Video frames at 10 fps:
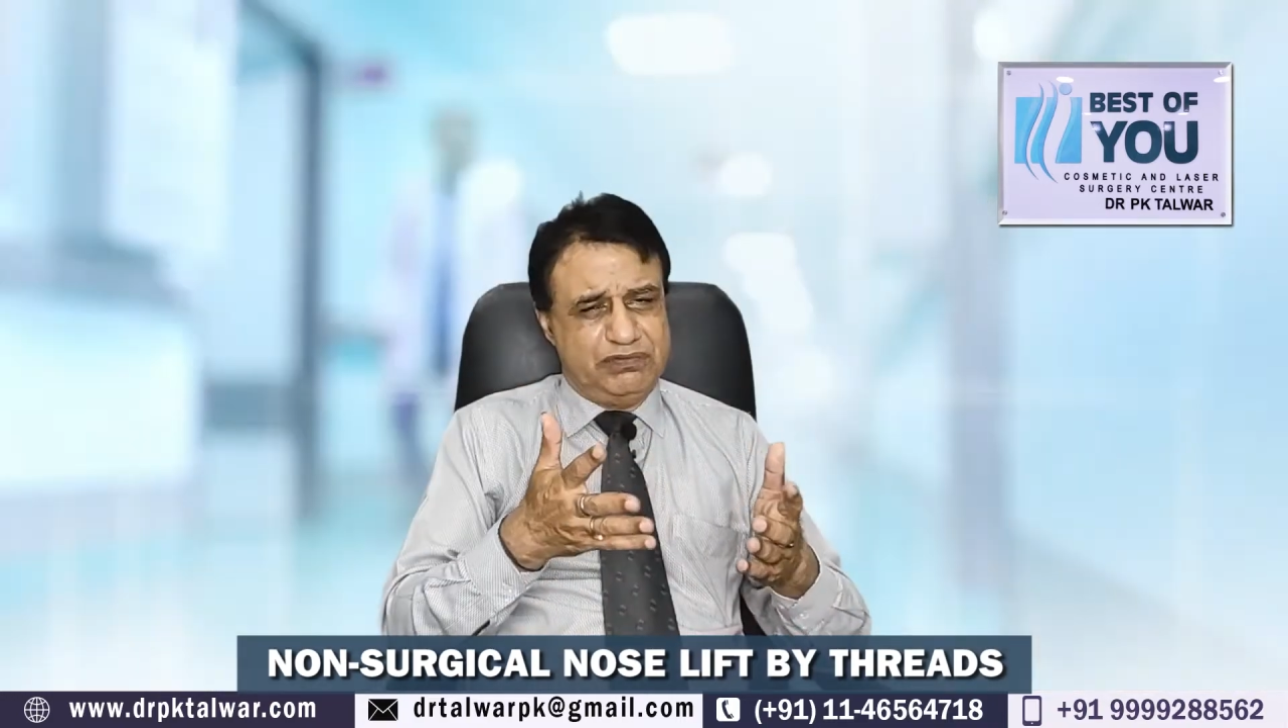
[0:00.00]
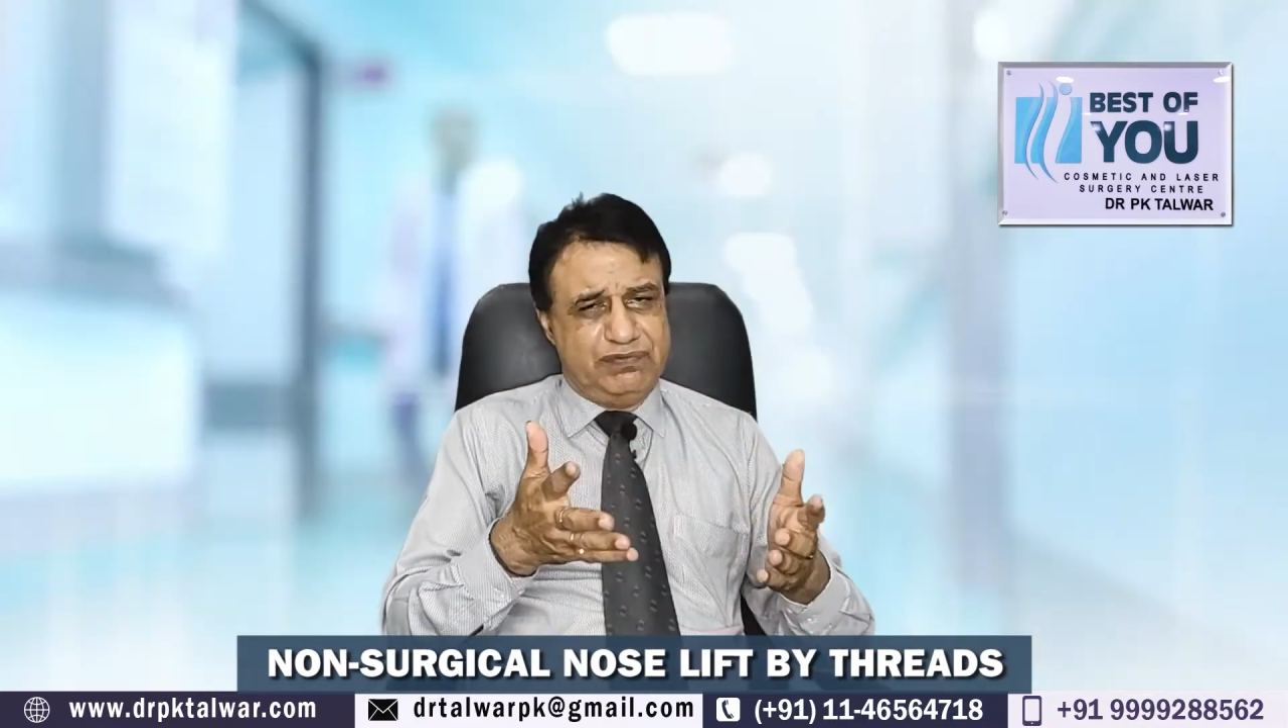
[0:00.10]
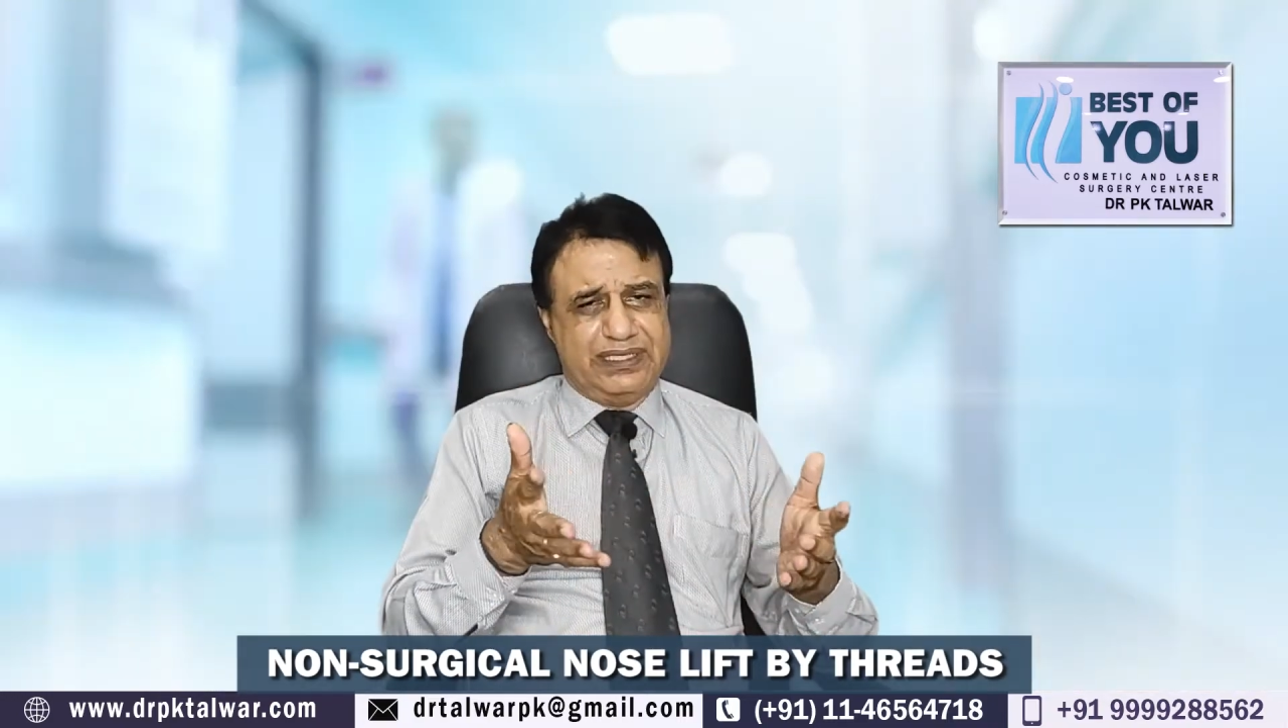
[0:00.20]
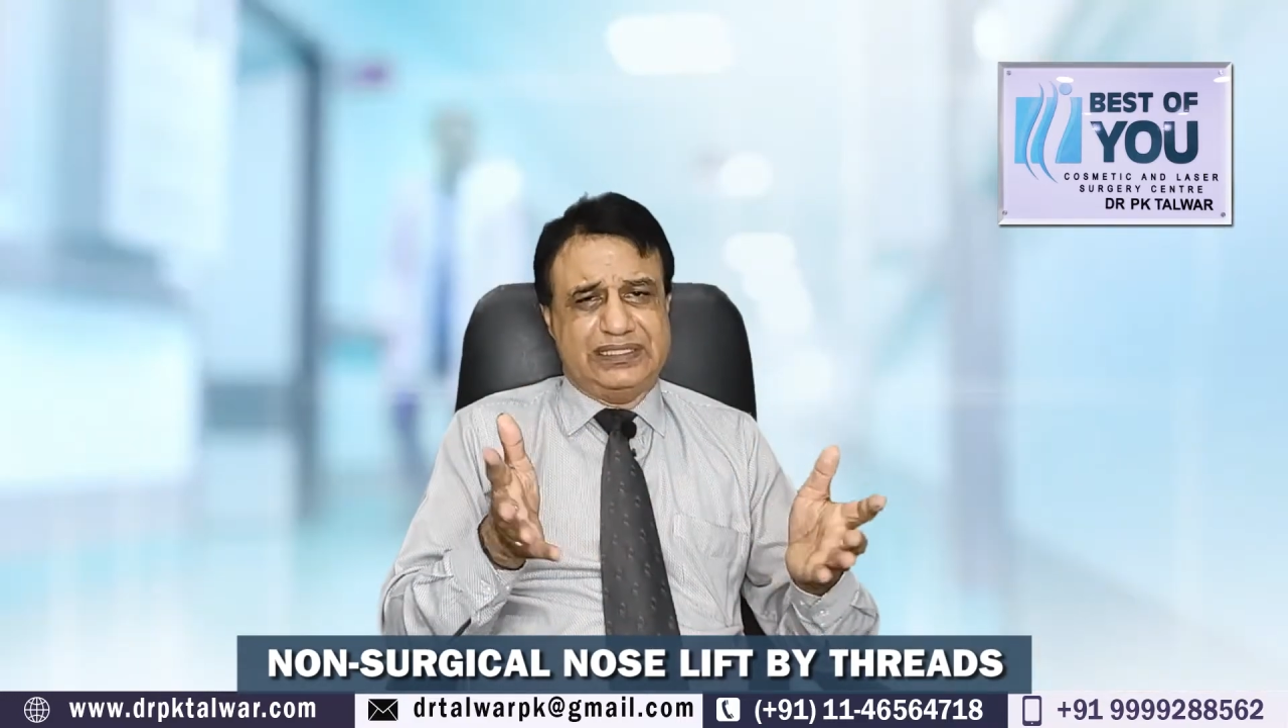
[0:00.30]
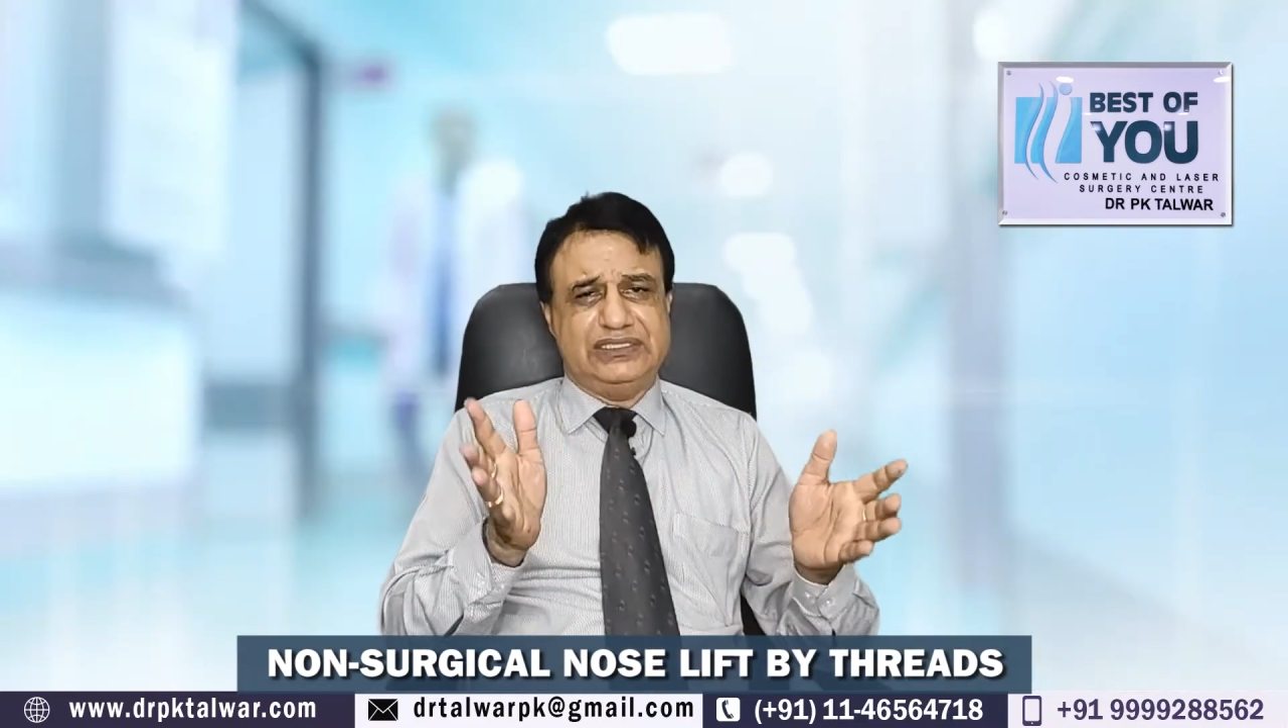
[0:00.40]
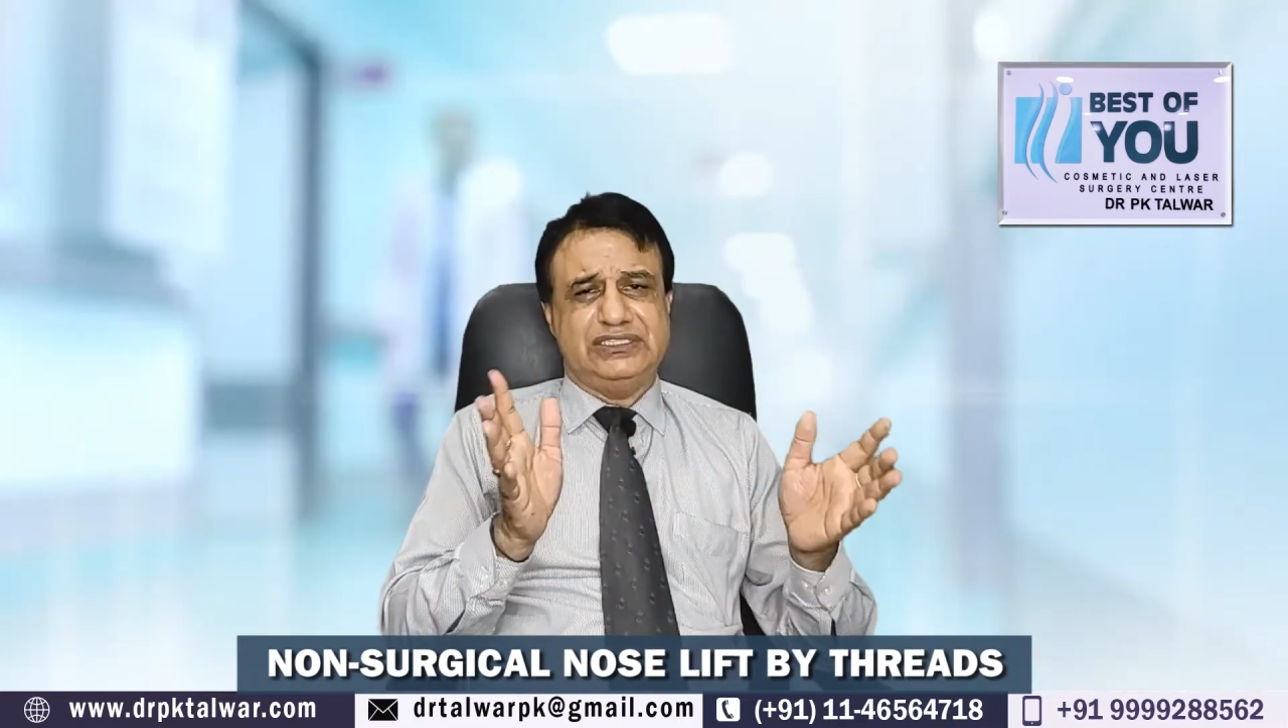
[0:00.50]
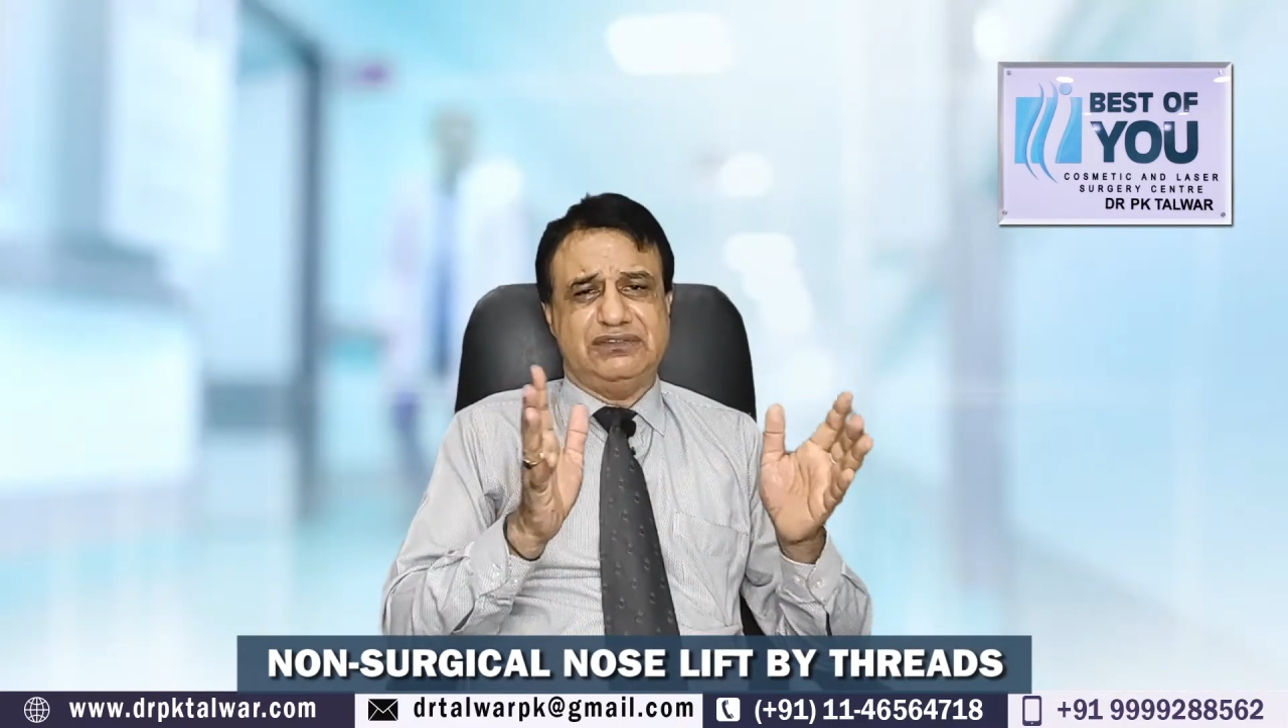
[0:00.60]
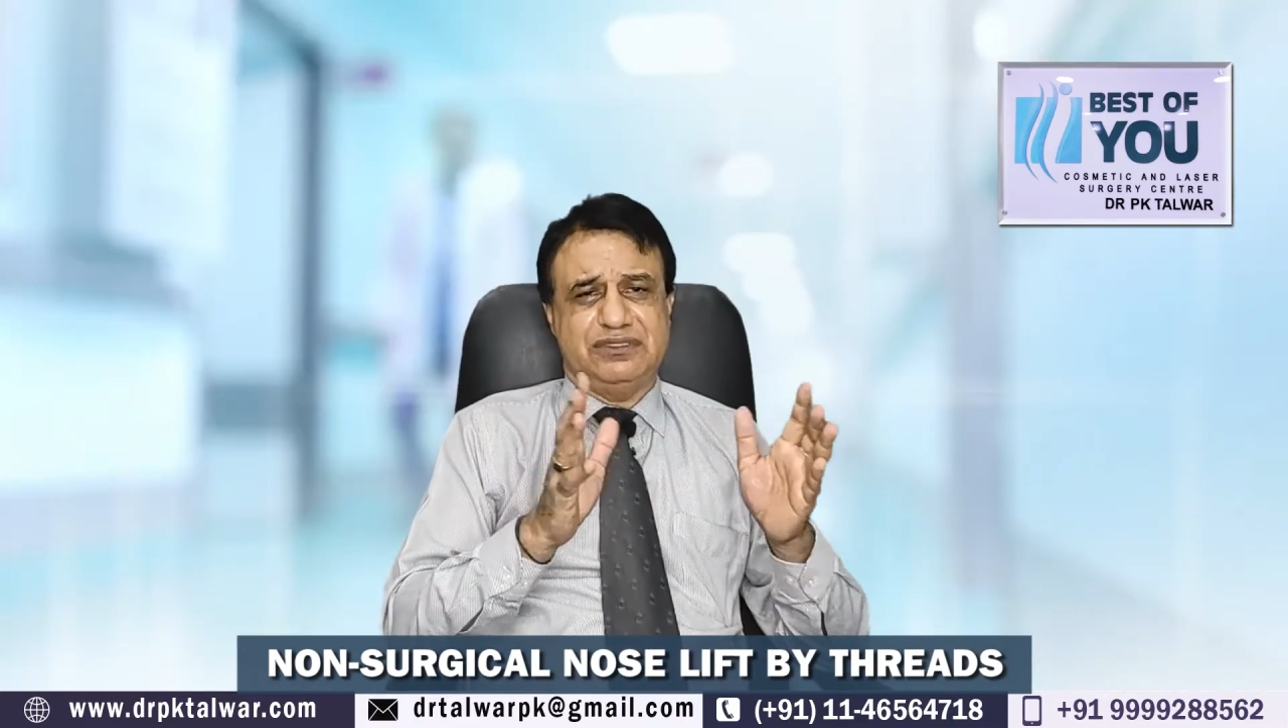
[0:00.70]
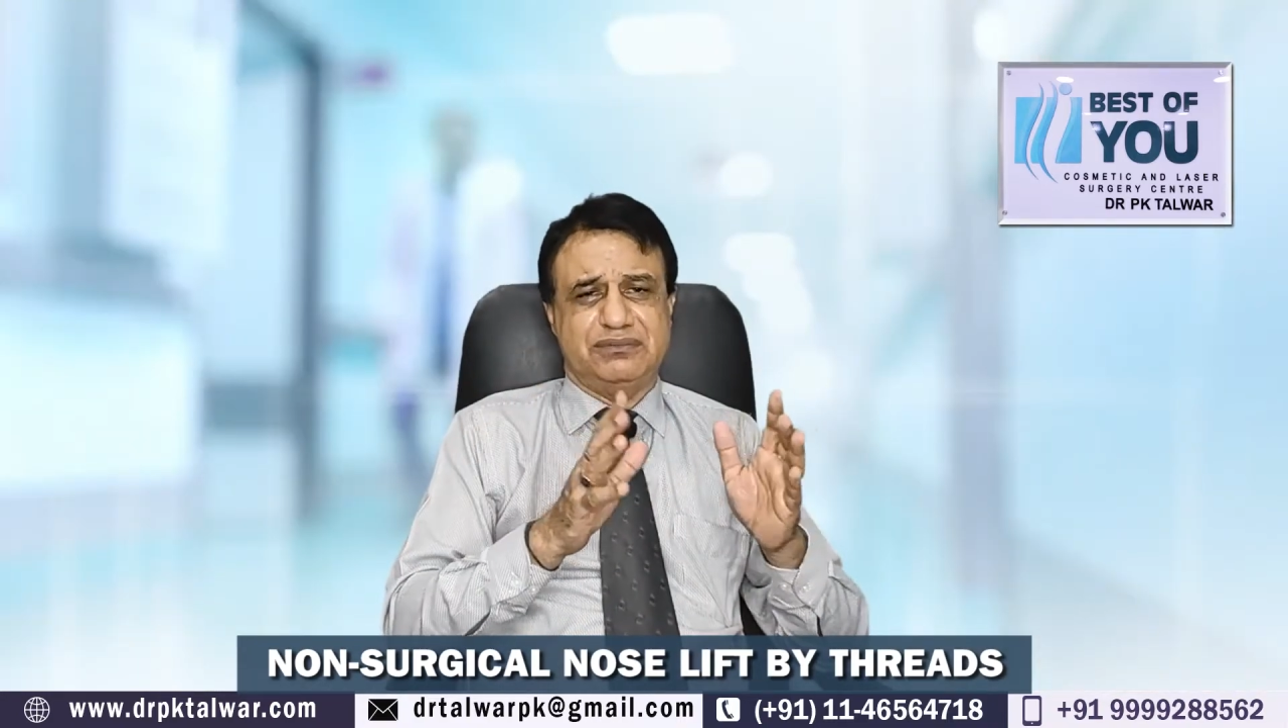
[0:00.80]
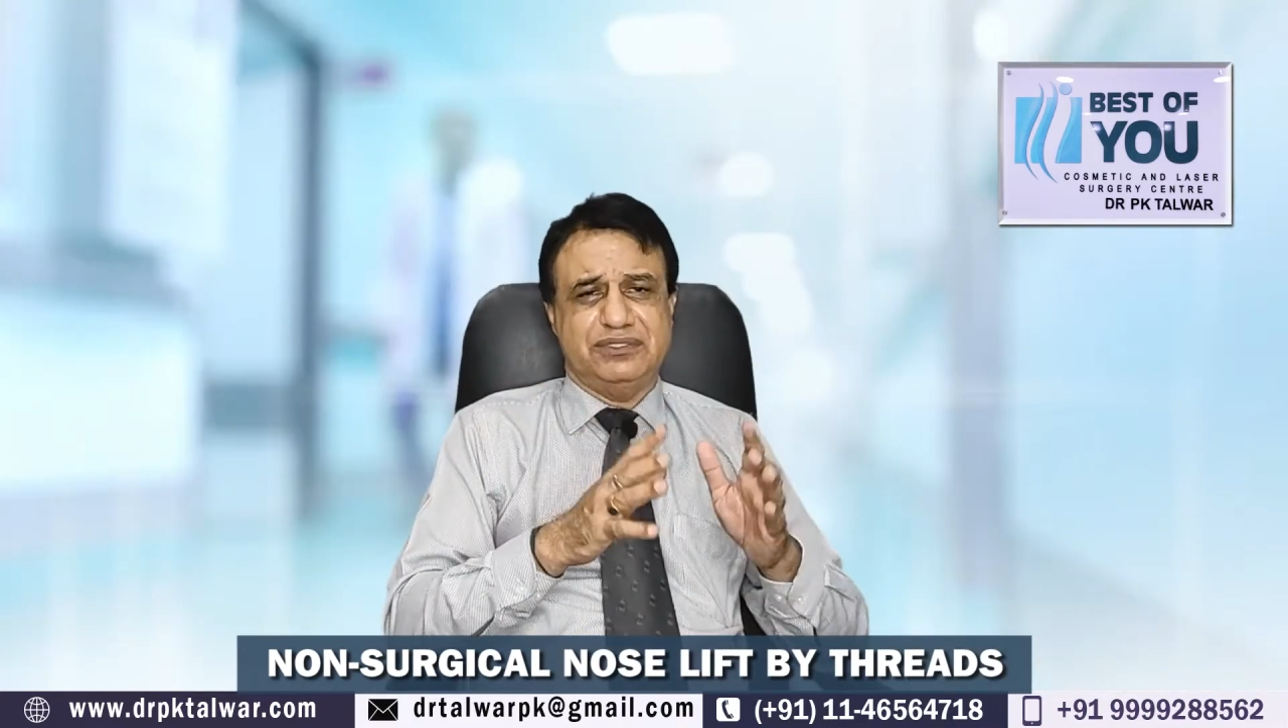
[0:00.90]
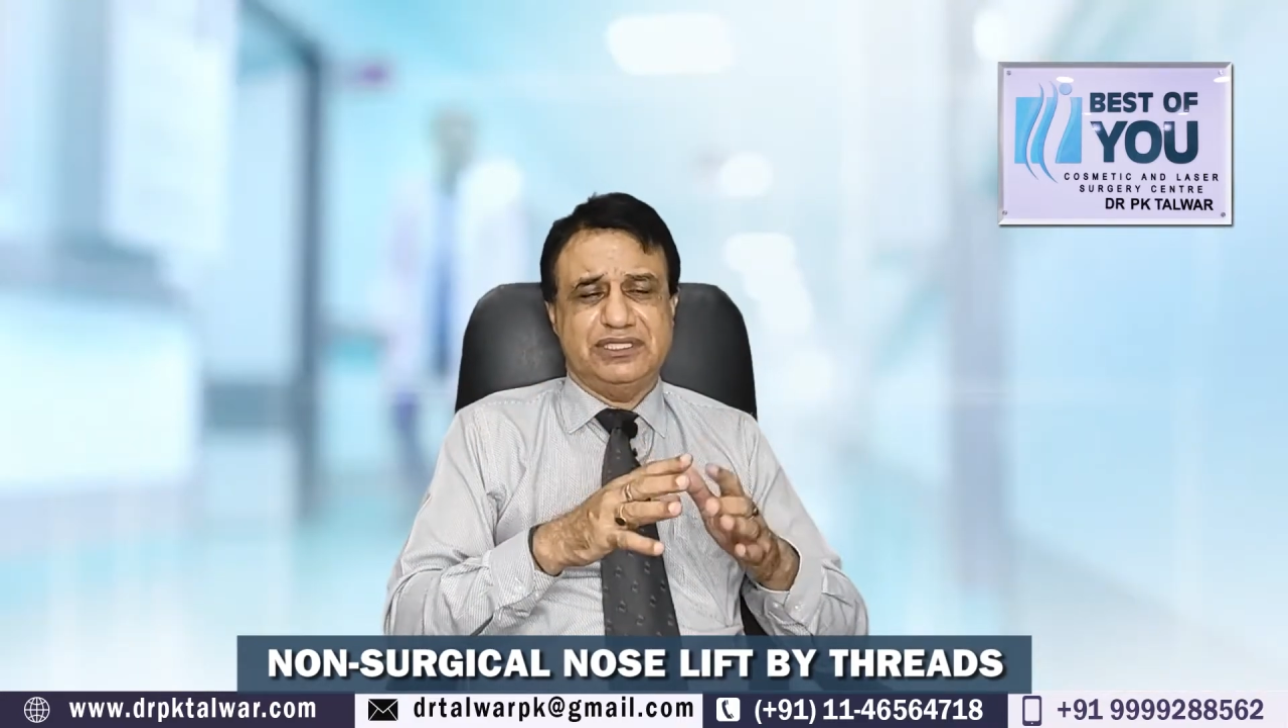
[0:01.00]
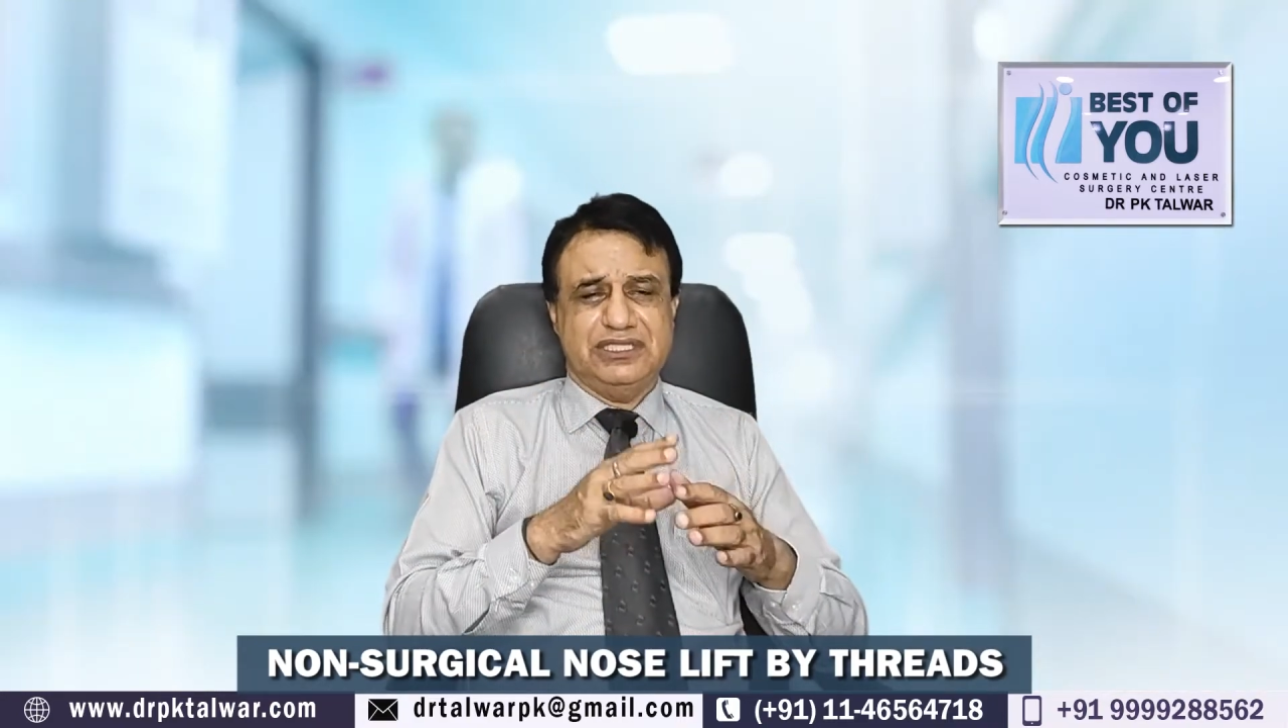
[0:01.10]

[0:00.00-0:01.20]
varieties have come.